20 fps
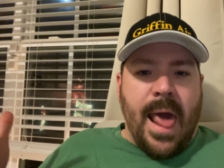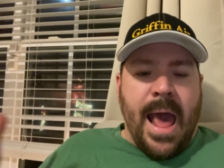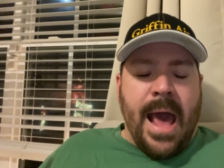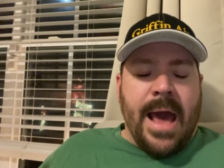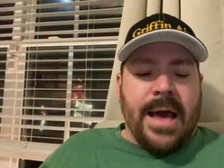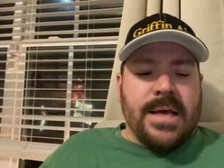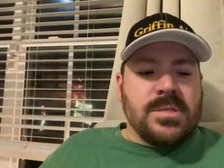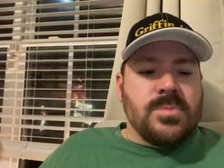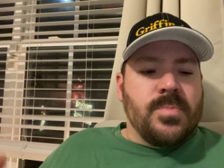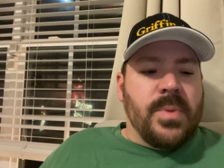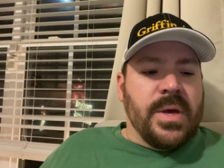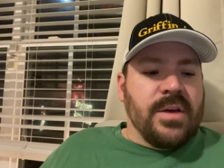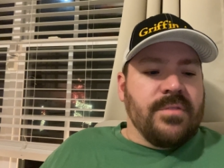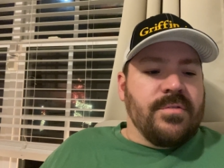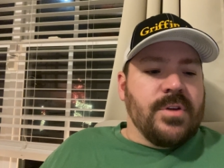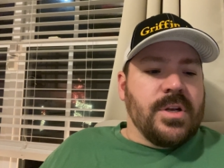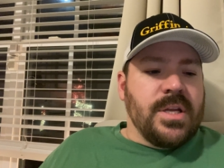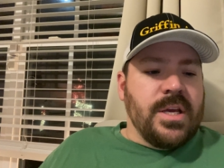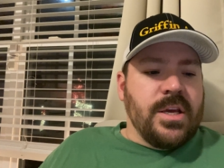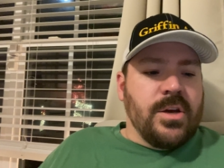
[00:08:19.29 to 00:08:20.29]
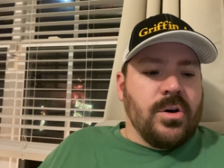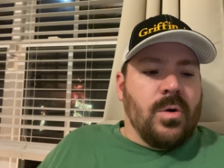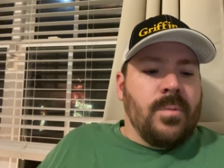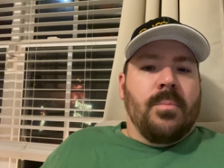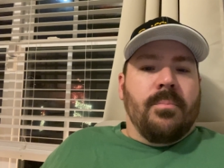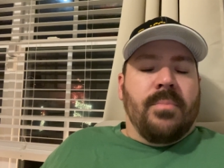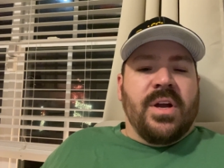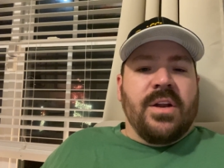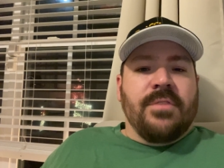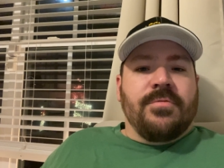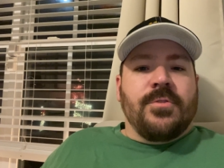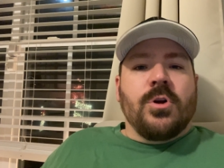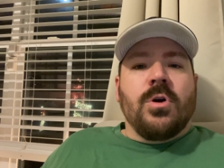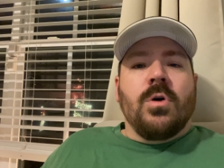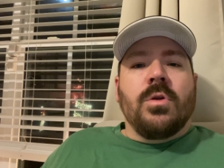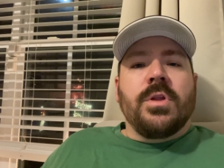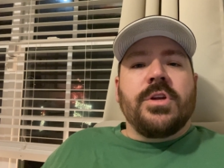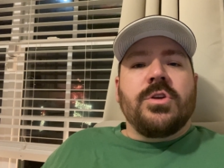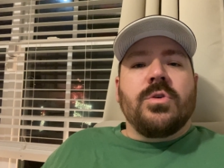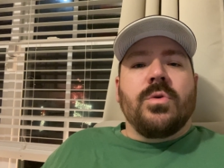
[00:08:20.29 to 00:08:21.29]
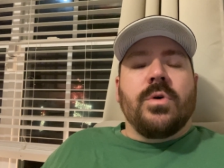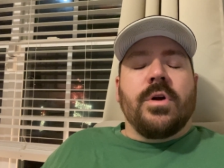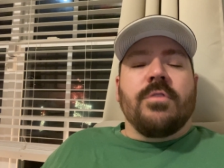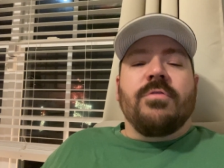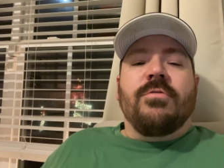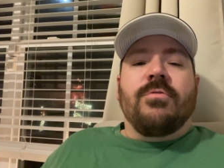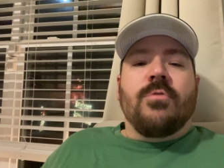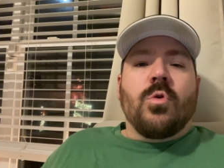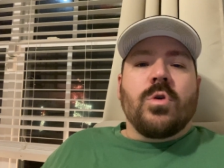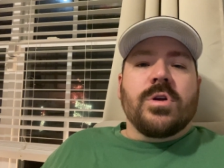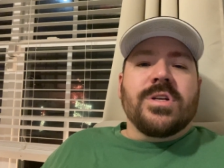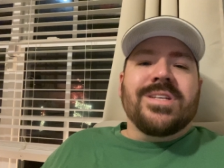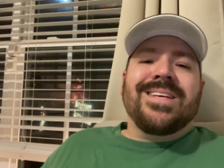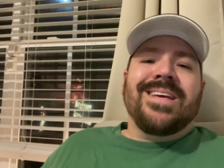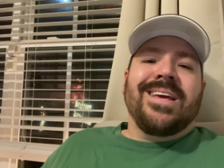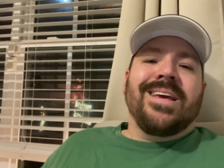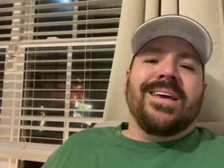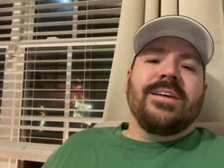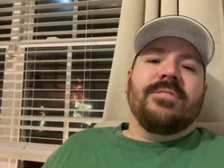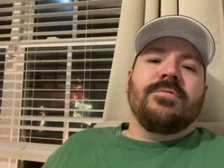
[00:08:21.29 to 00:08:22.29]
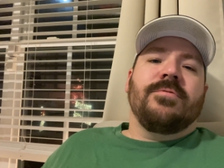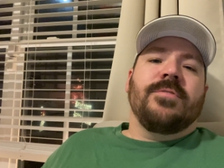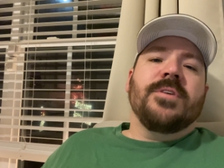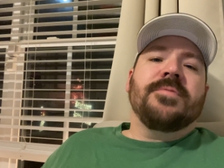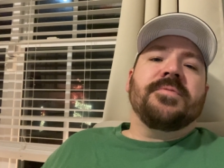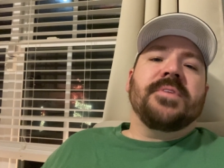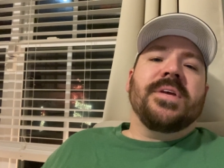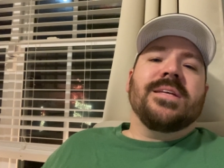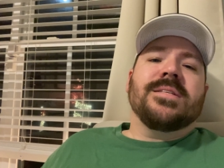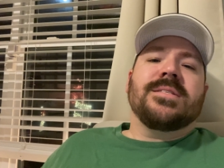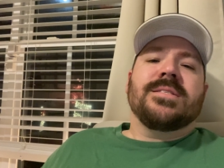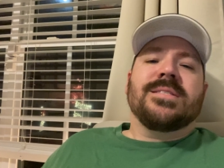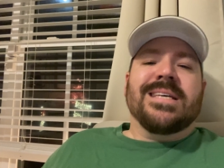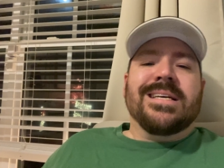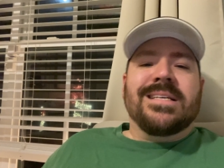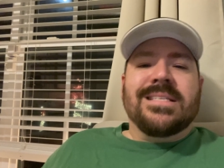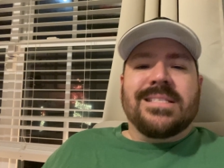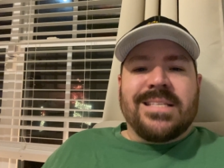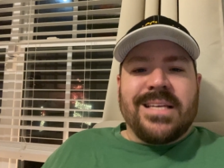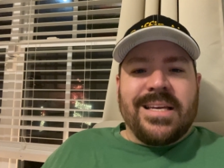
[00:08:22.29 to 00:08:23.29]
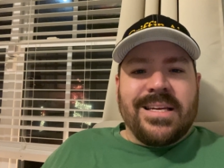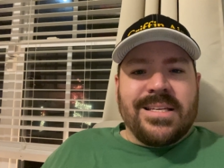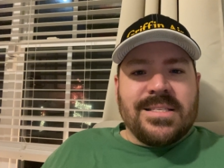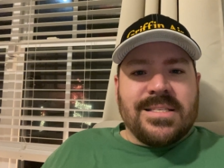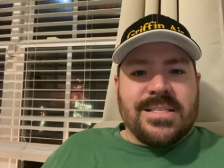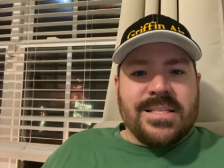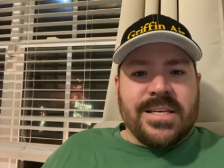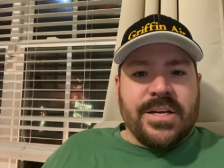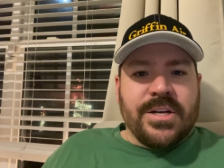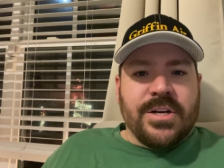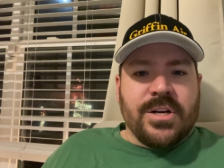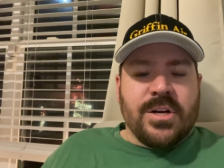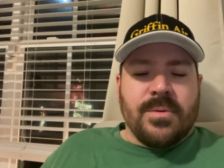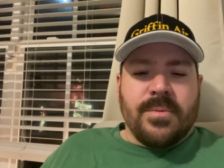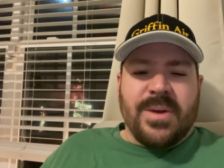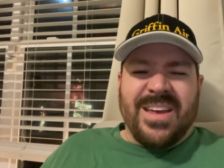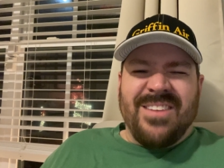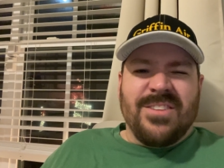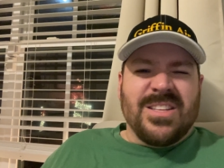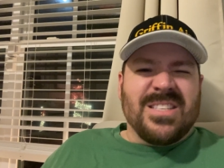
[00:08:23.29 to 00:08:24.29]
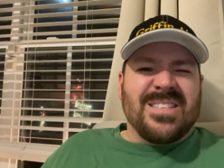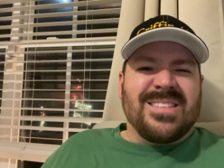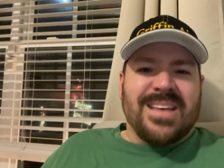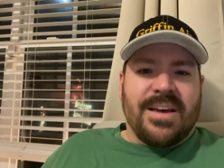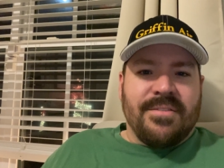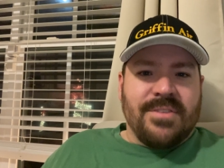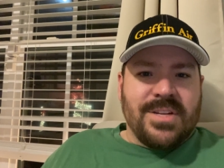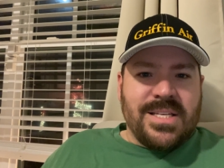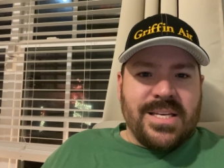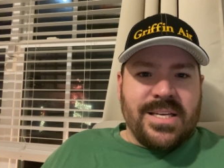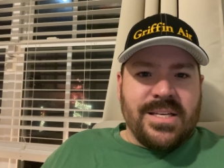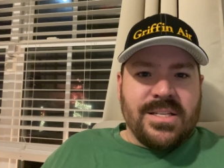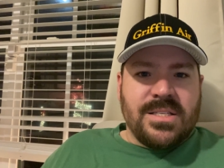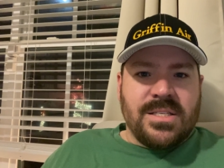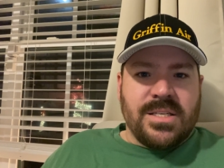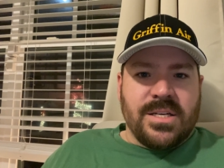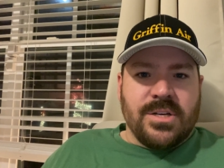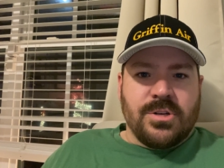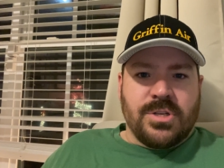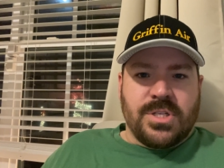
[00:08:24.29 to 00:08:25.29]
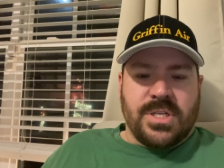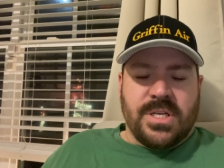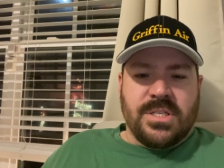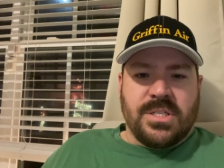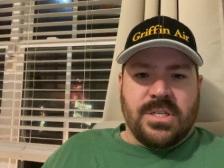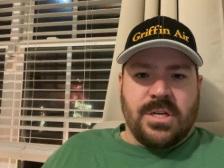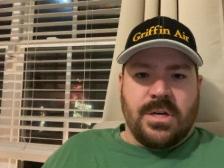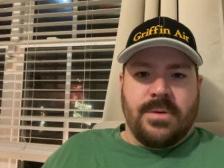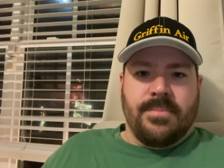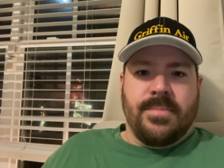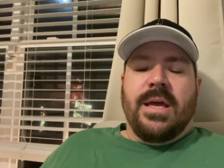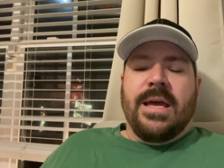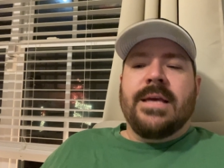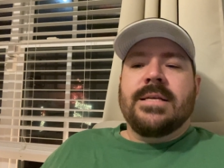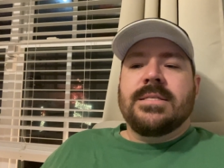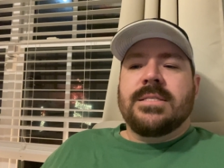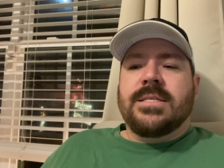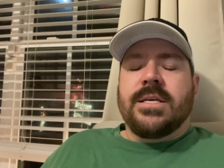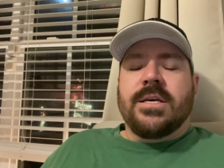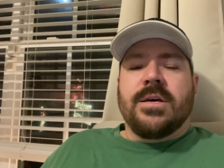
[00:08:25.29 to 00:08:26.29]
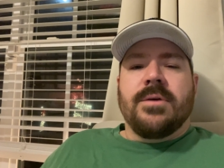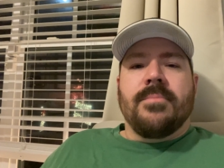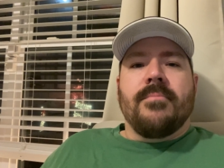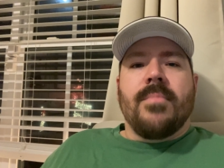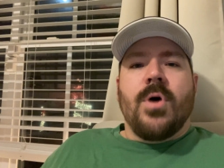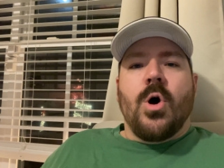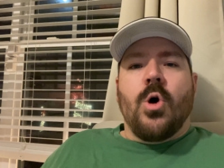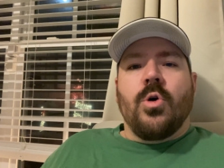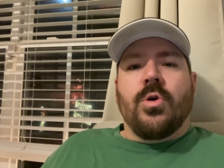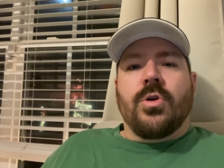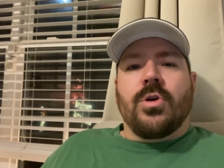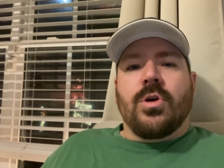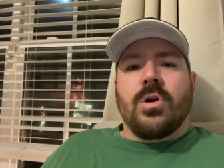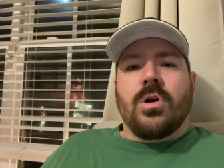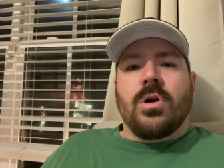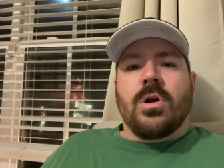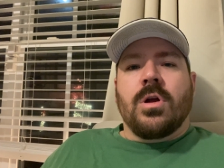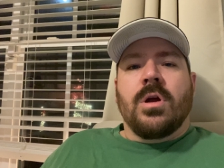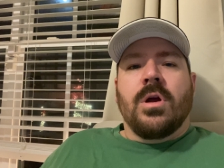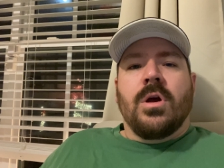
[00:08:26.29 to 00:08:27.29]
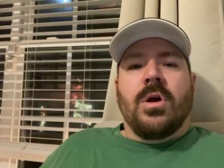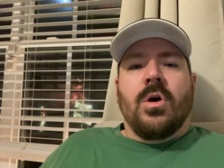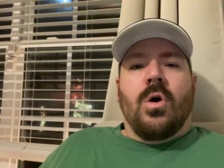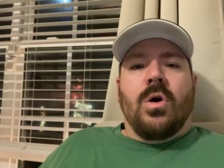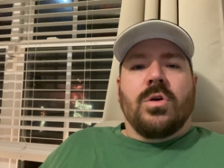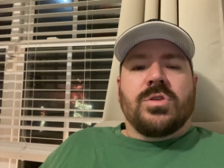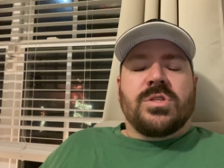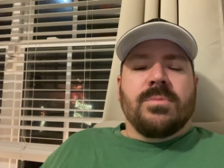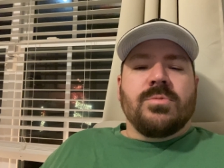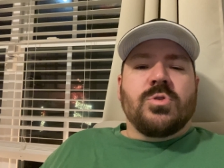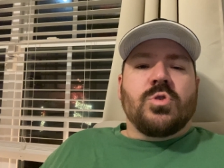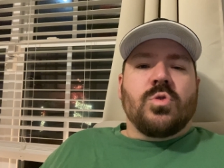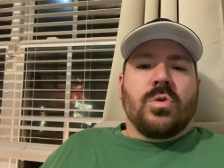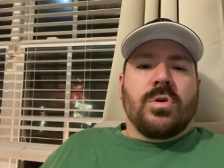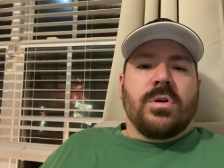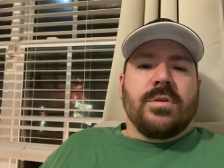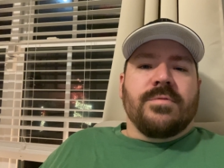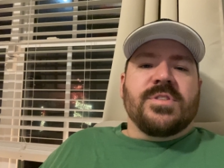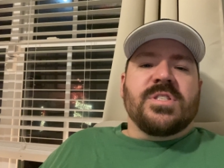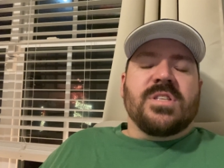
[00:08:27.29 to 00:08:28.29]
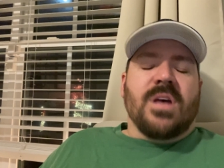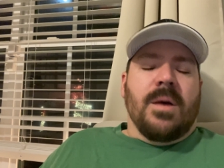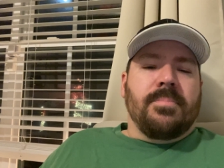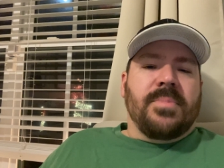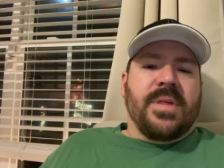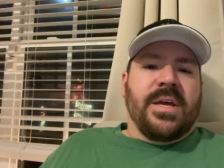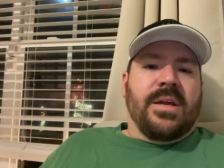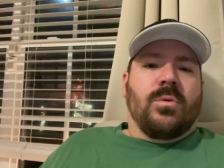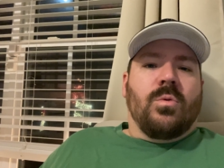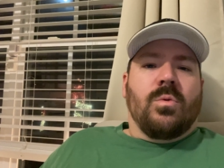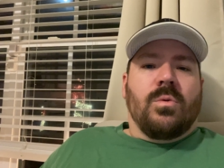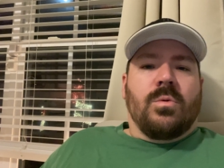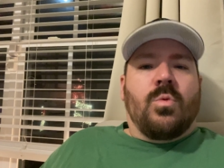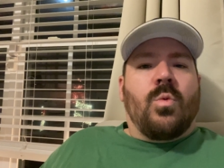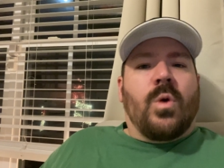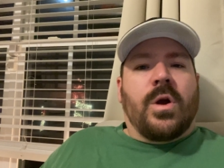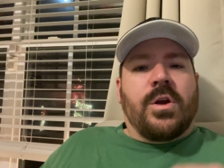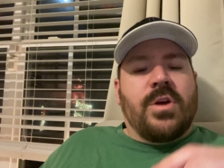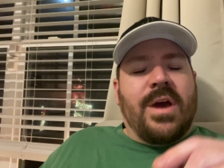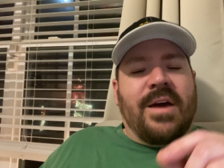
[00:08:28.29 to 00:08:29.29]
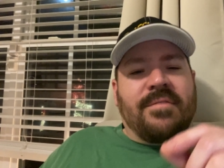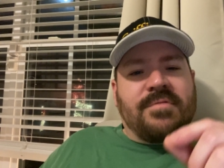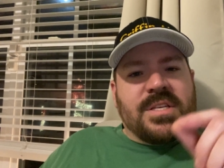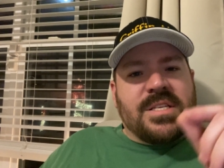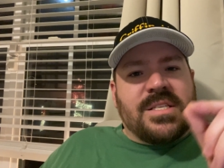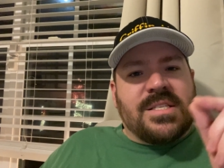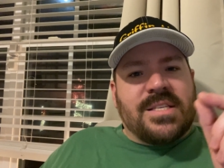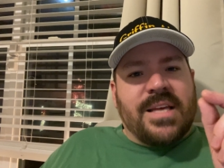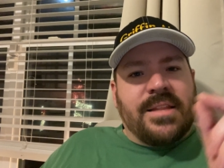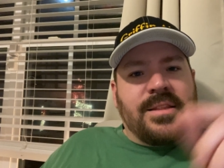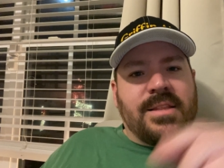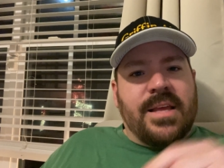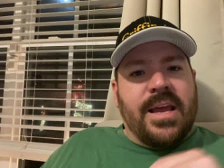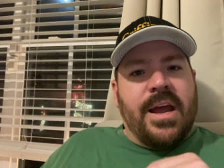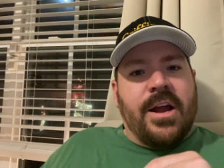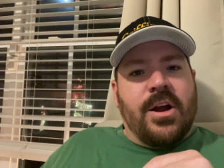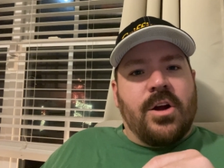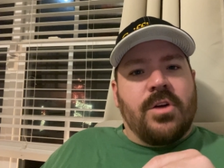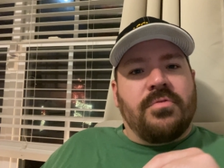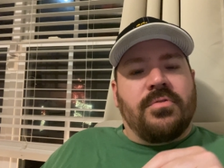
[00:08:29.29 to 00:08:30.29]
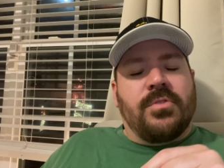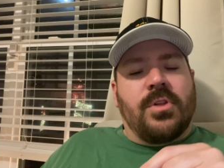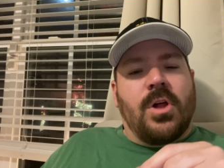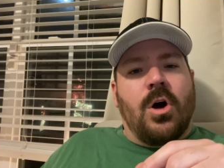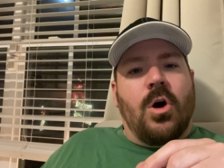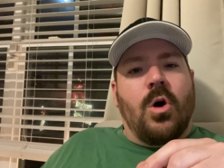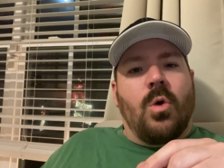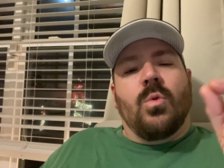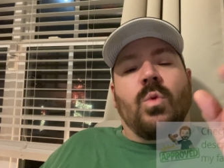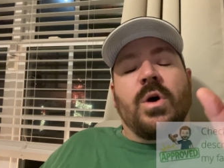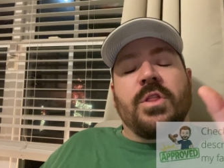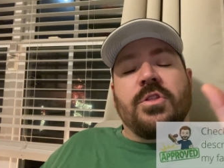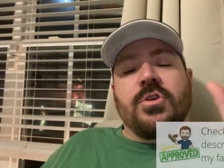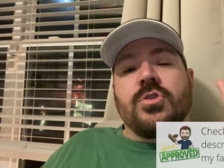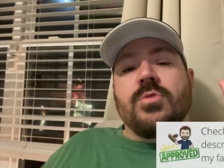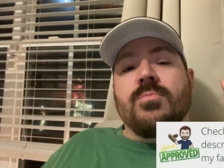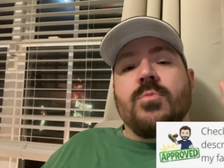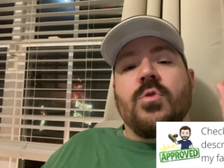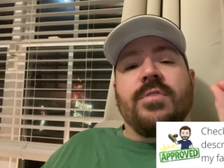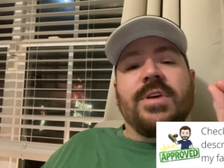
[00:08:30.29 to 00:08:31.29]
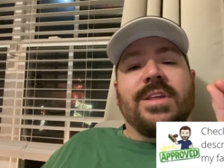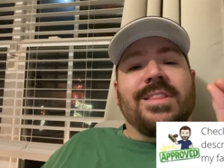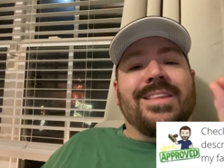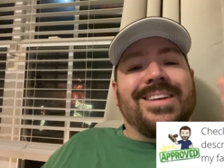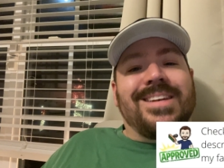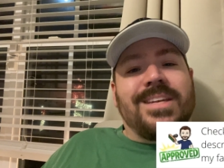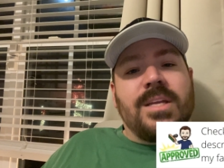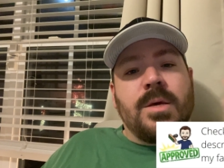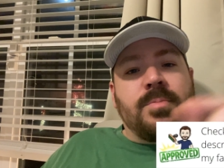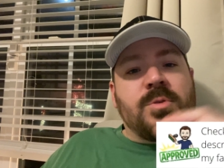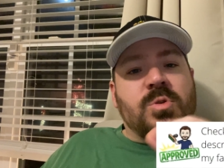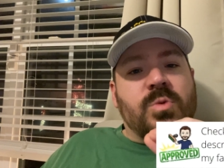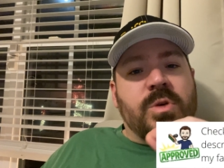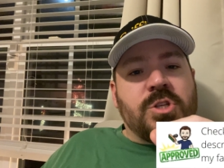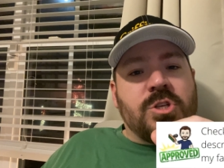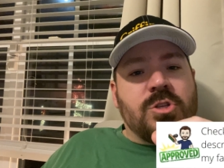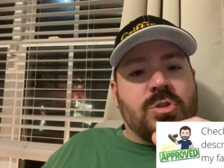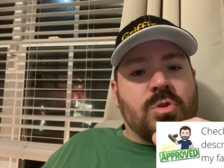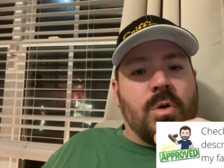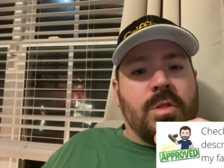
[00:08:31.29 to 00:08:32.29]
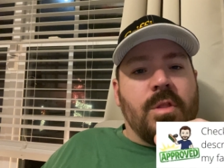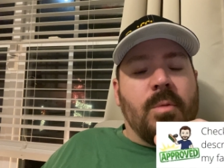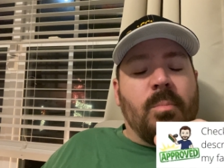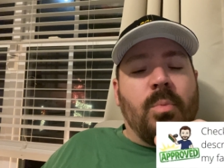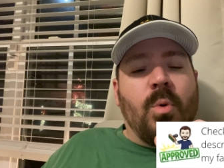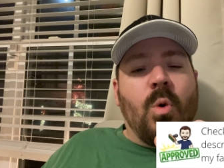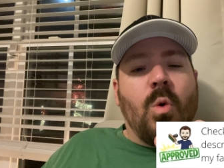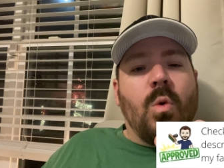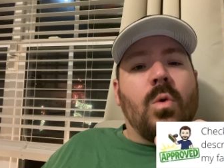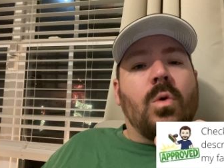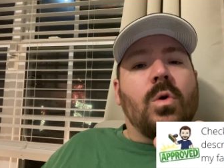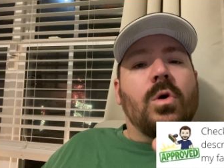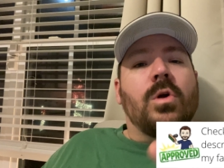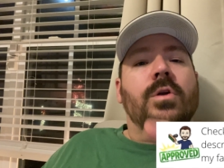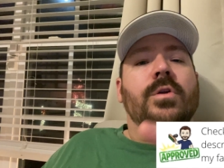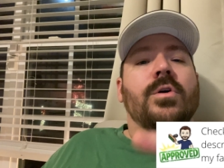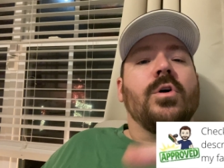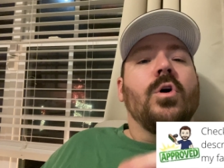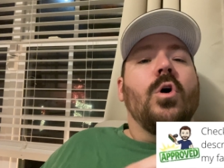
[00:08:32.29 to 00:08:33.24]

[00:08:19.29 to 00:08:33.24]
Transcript: as big of a deal. But if you're only doing a 14, 15, 16 SEER, even 17 SEER system, ECM motor, some sort of something where you have to set the airflow, whether you're moving the dip switches on the board